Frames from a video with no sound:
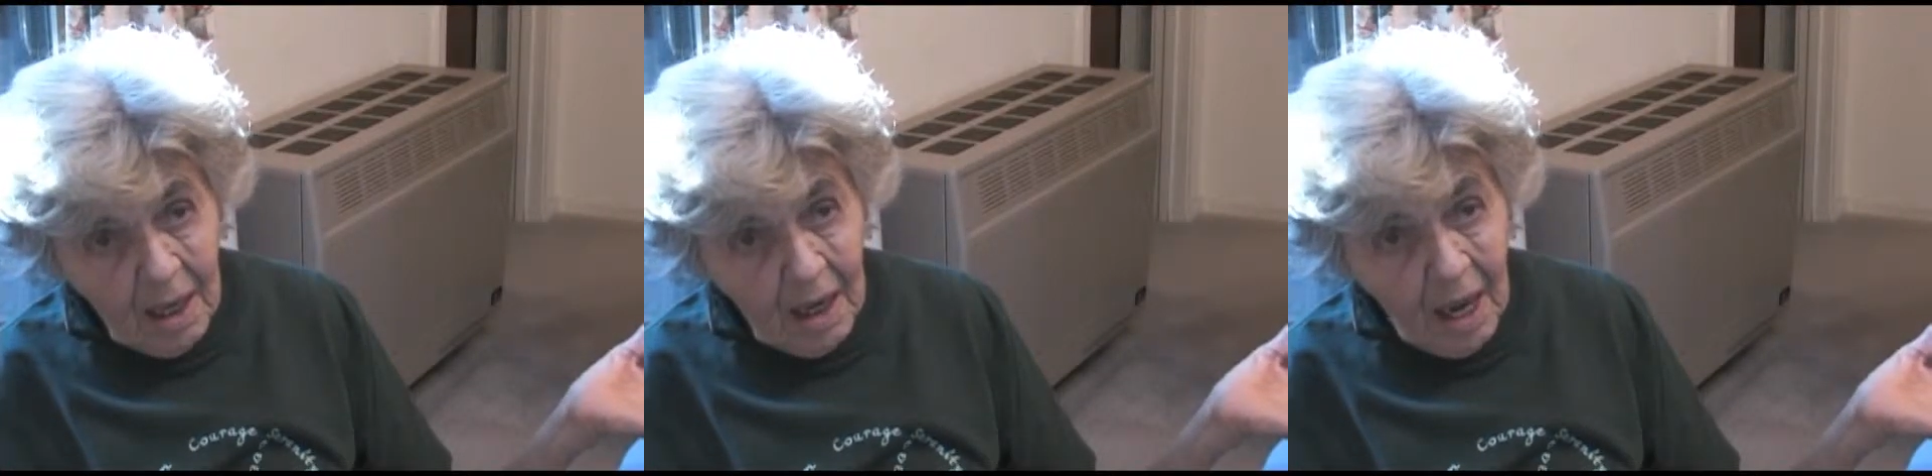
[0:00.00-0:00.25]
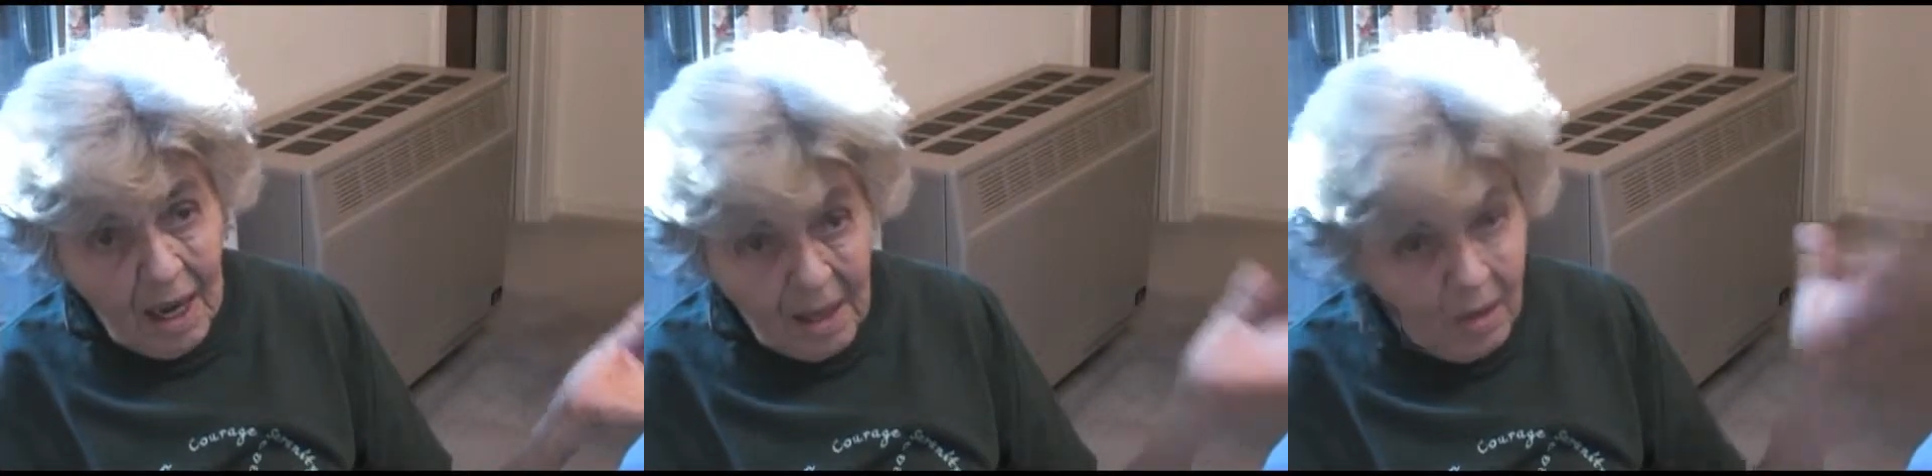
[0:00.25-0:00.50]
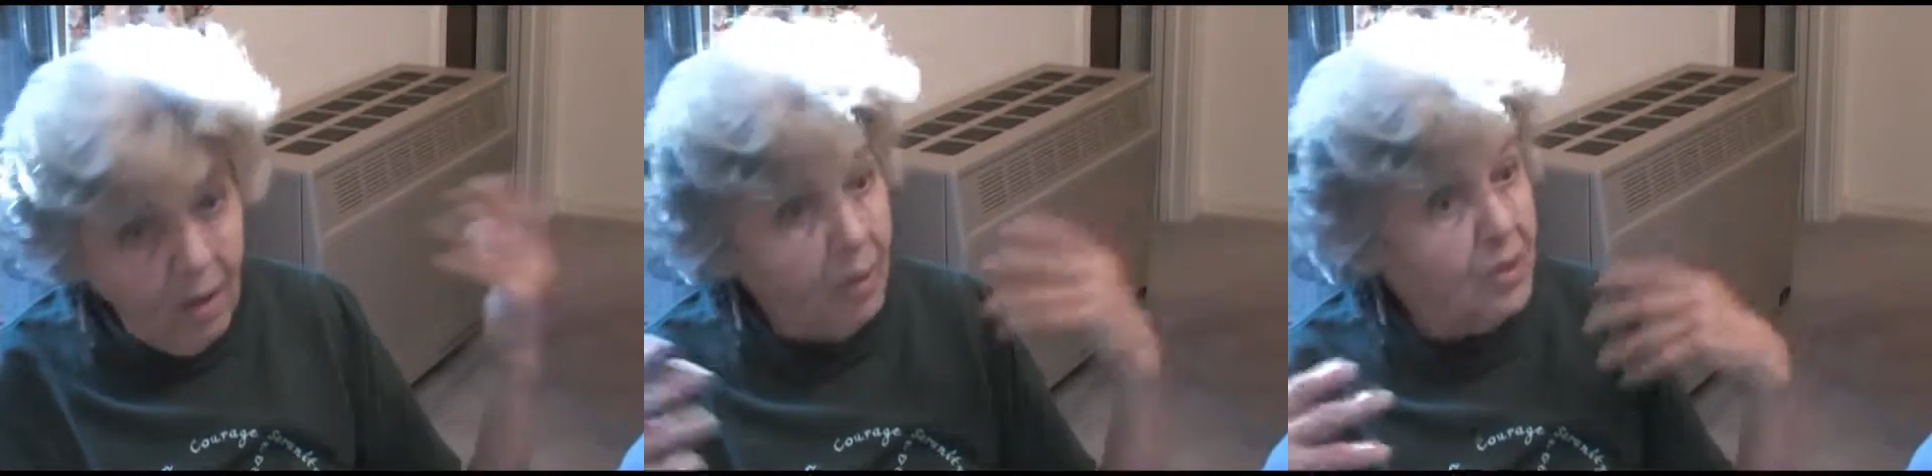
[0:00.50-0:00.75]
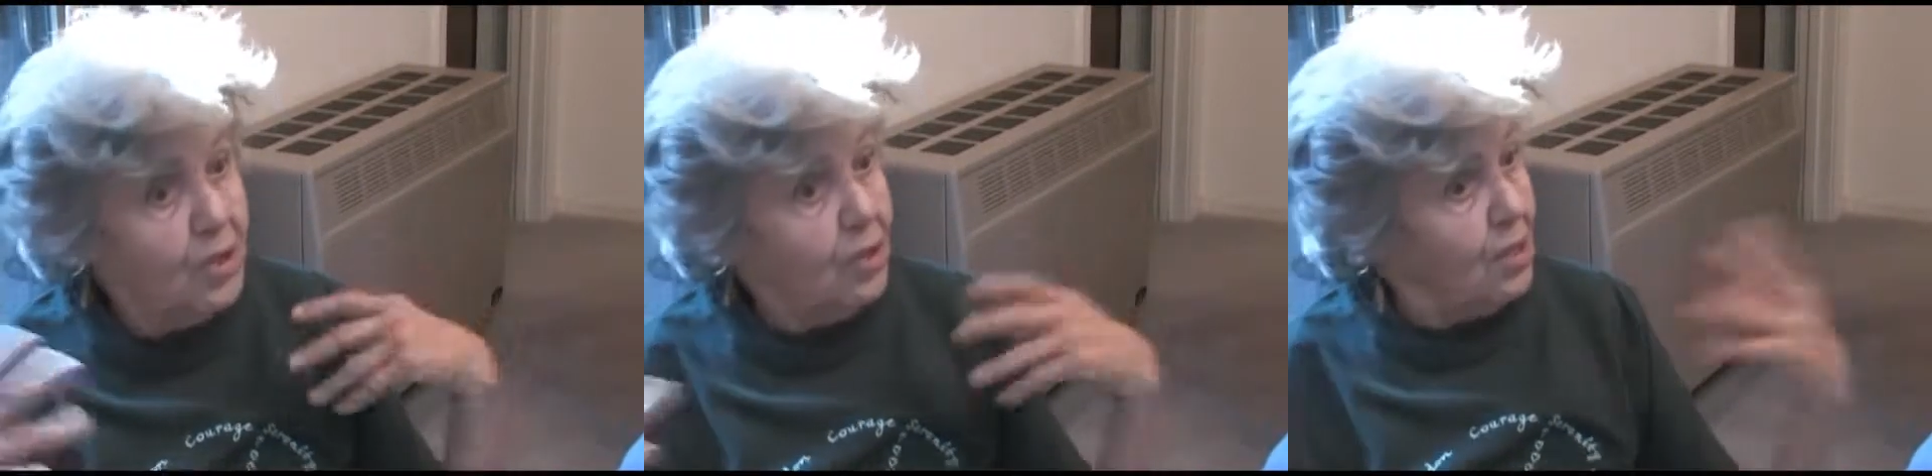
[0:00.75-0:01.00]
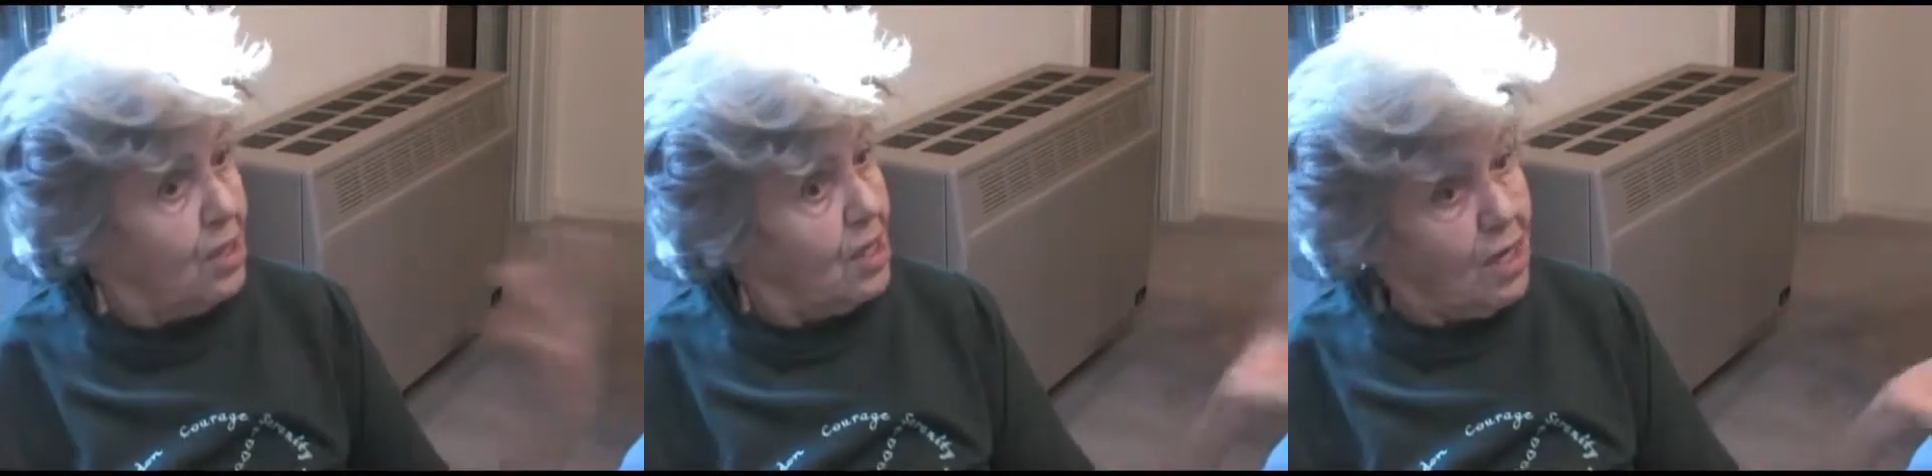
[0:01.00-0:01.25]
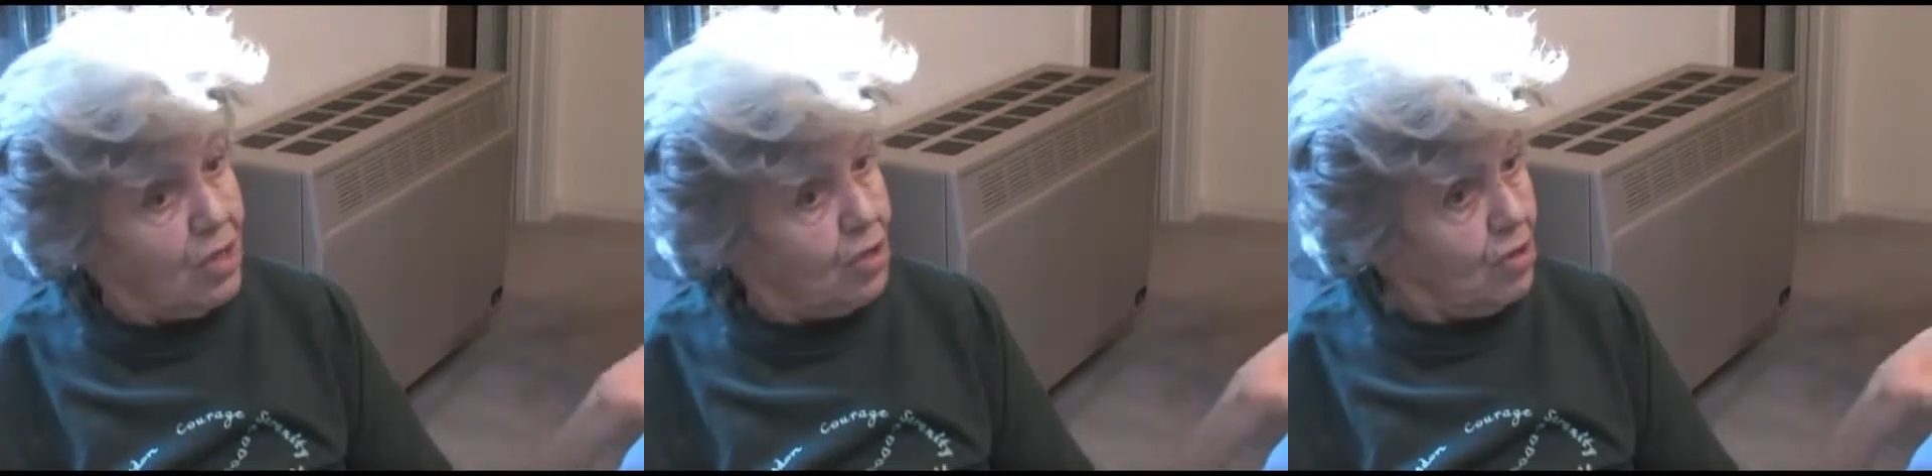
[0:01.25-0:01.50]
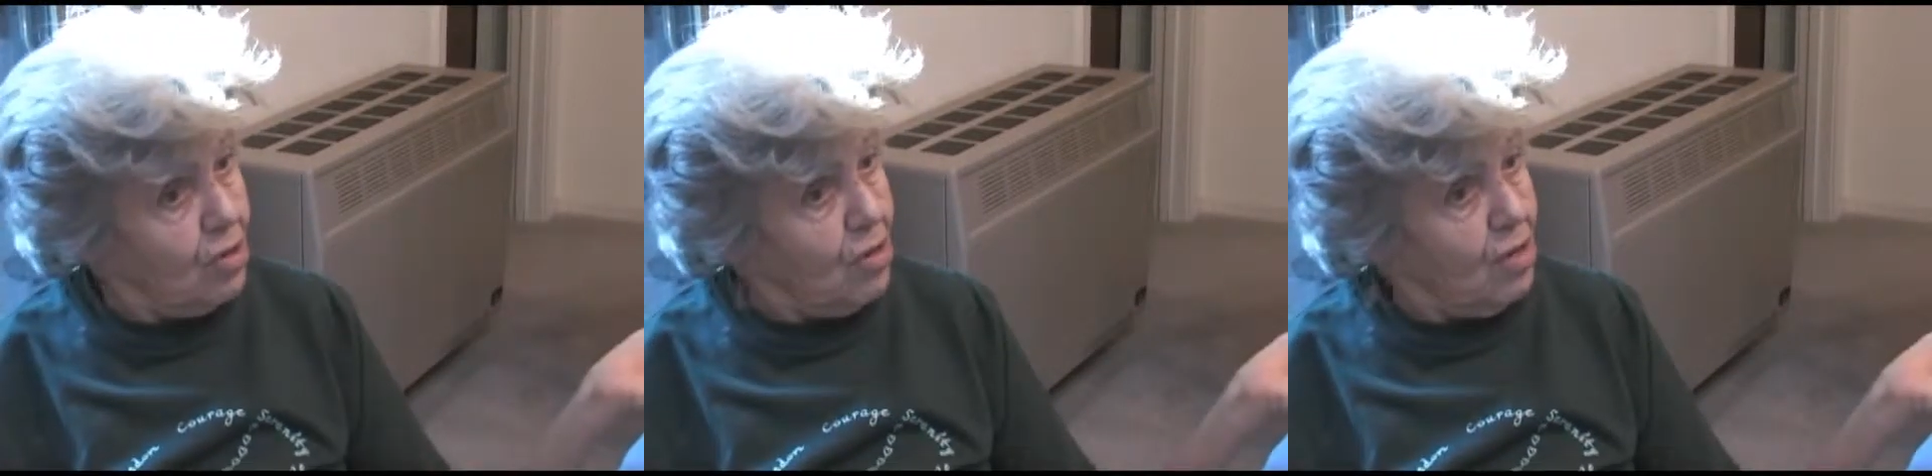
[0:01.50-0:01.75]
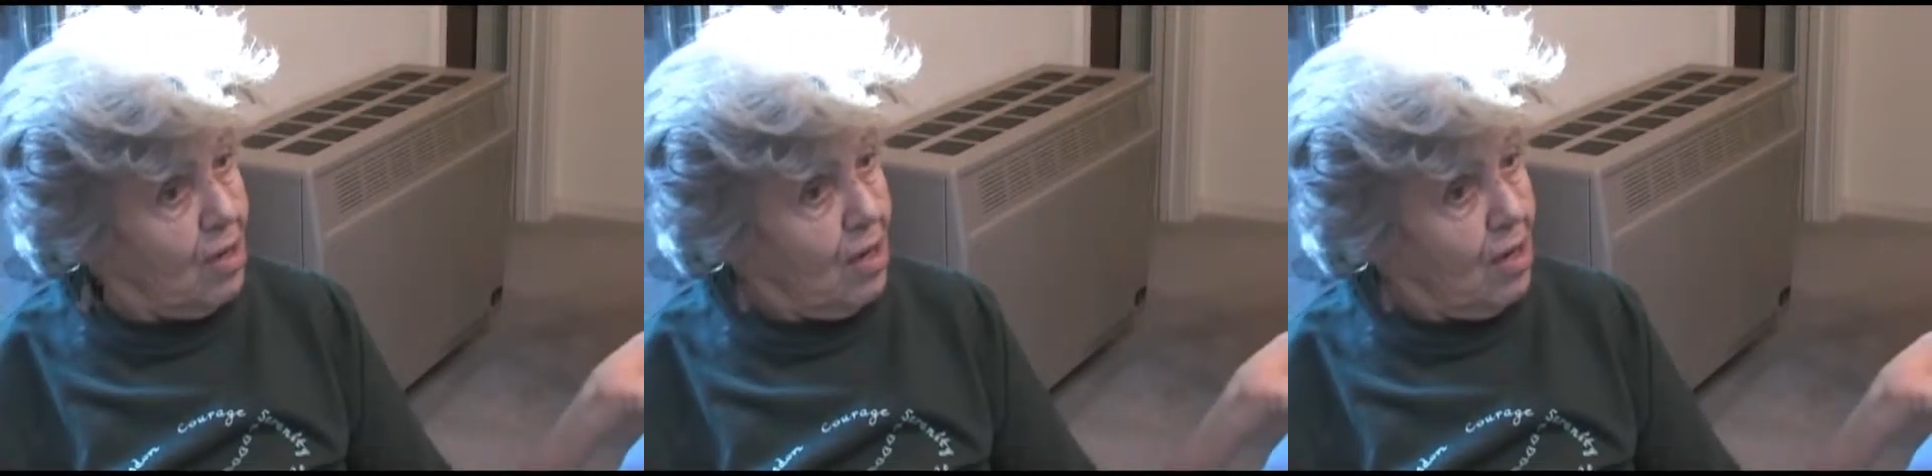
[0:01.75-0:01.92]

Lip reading: I knew I was a good teacher.